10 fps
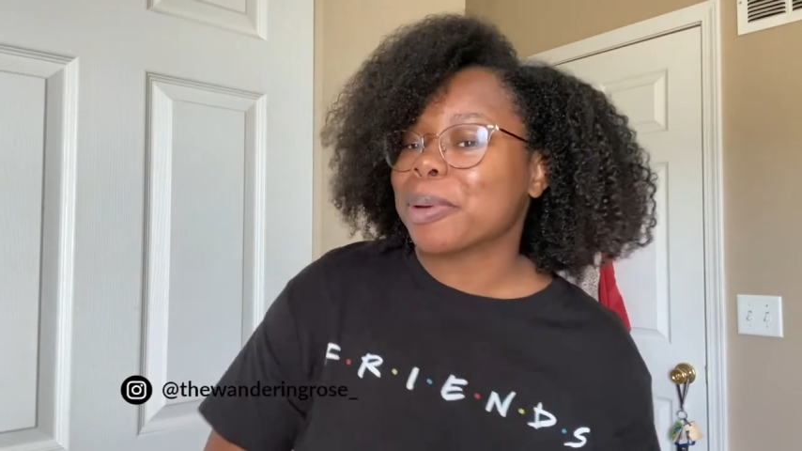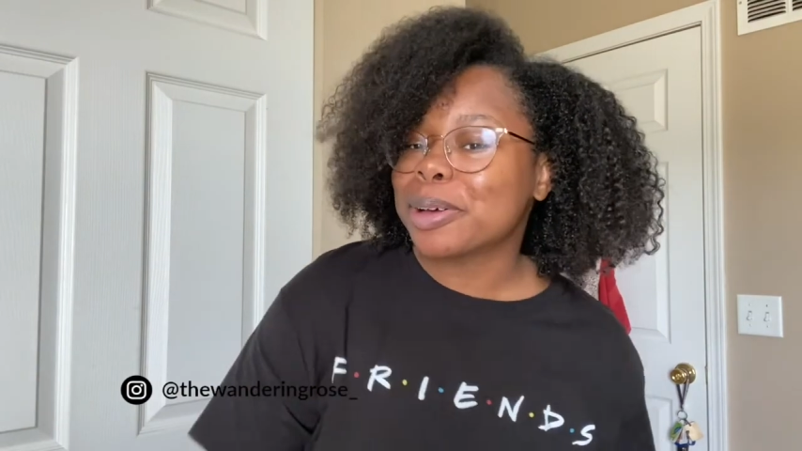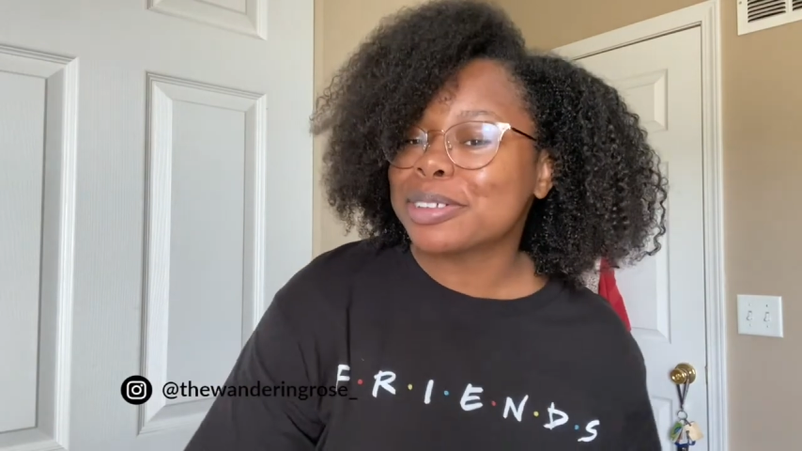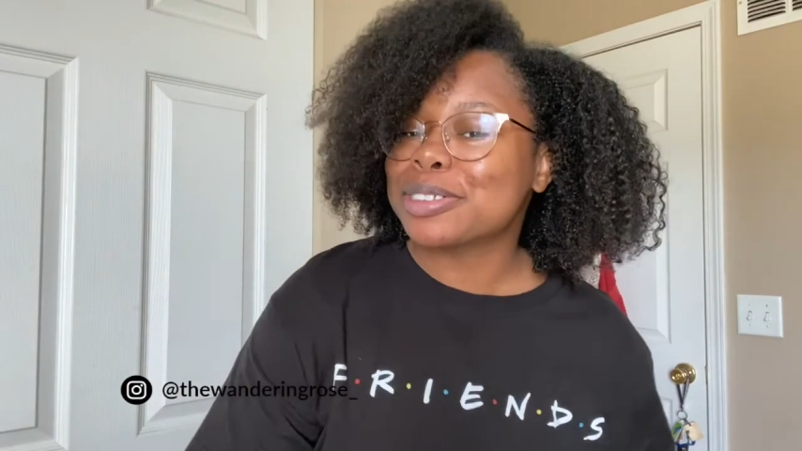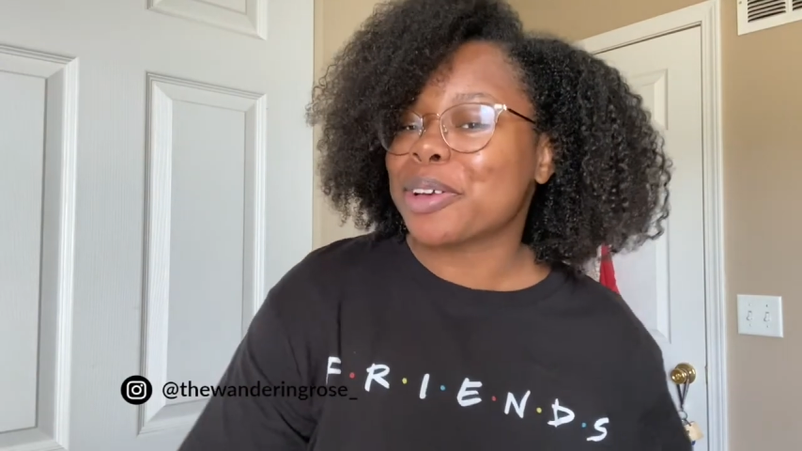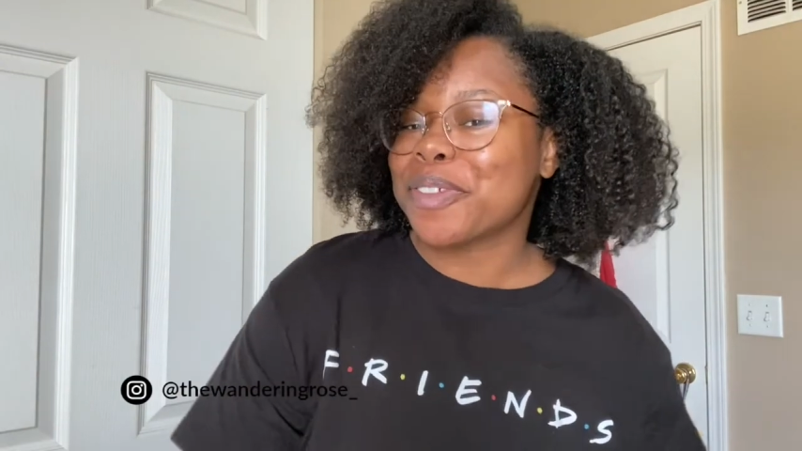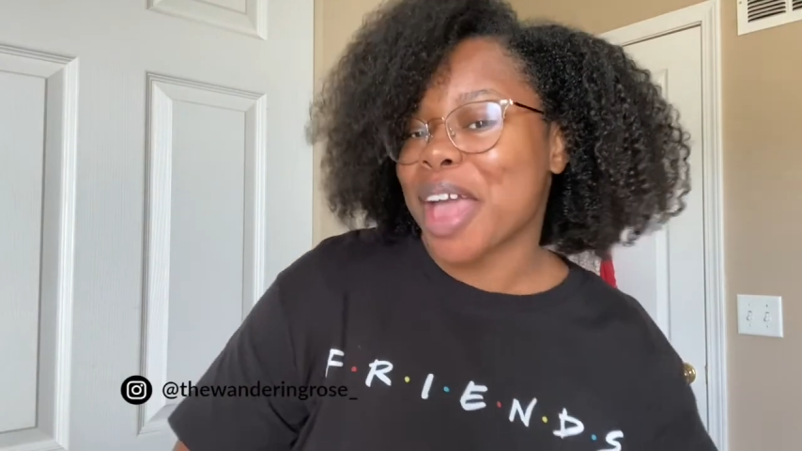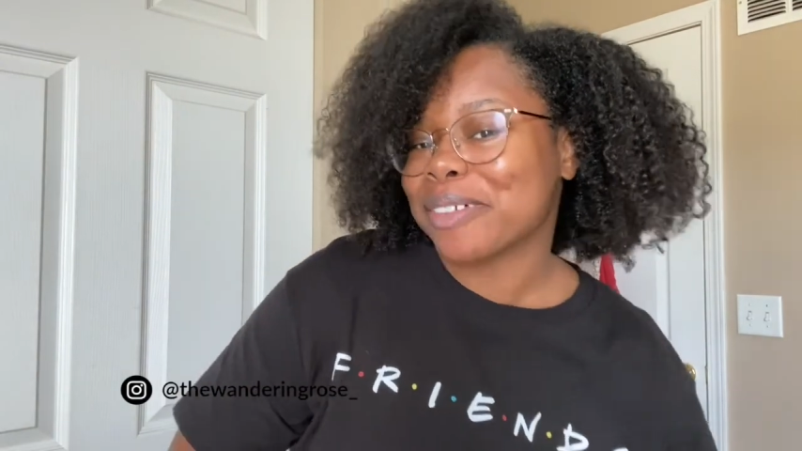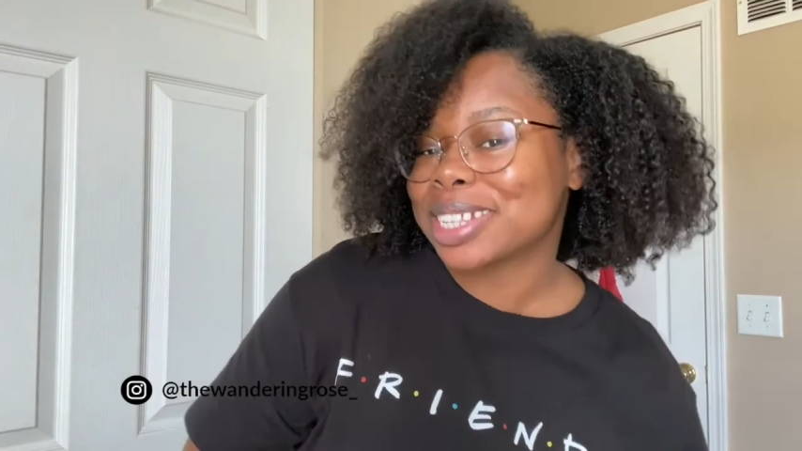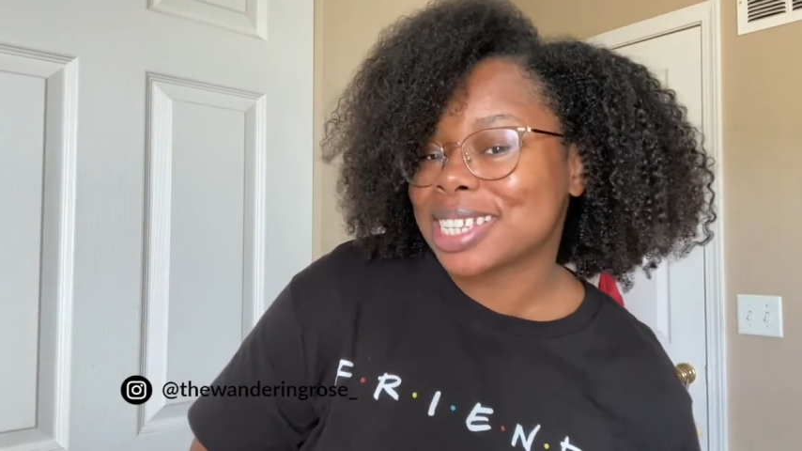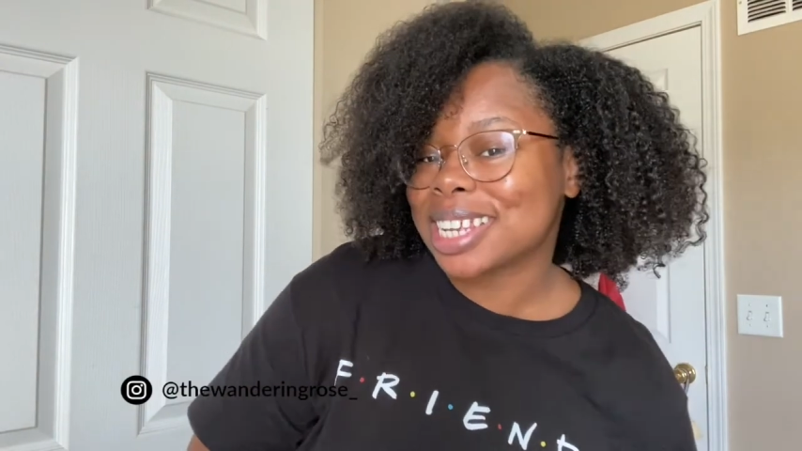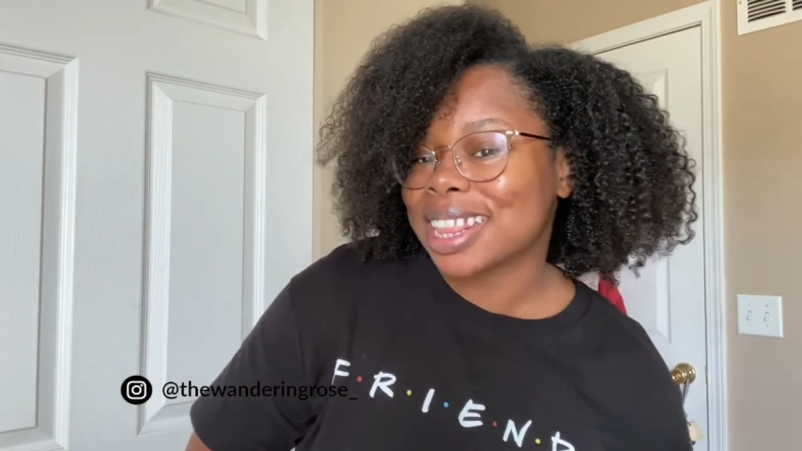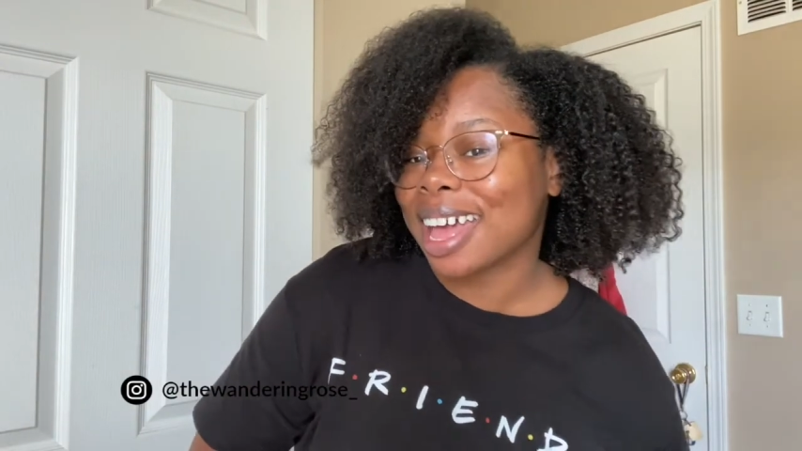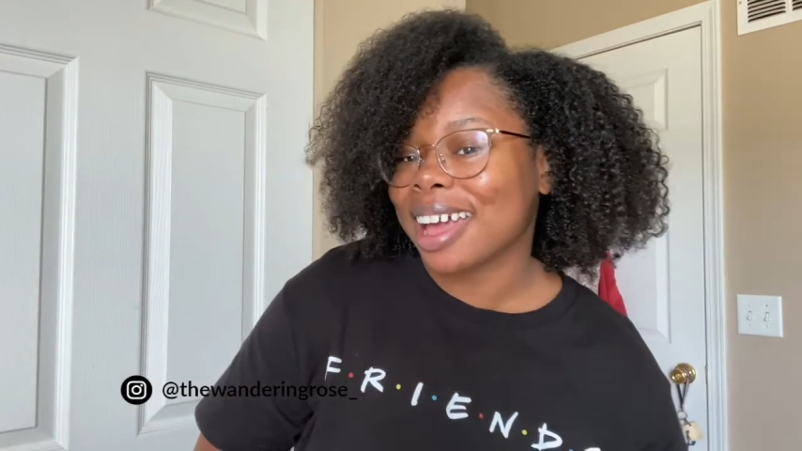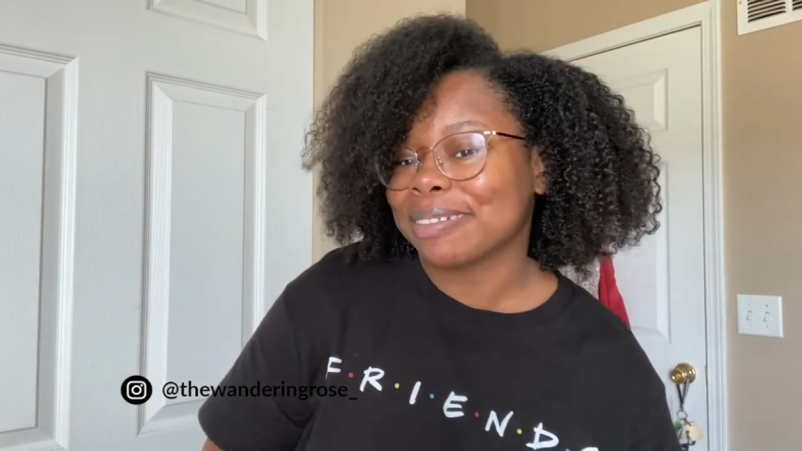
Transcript: post, so if you haven't seen that,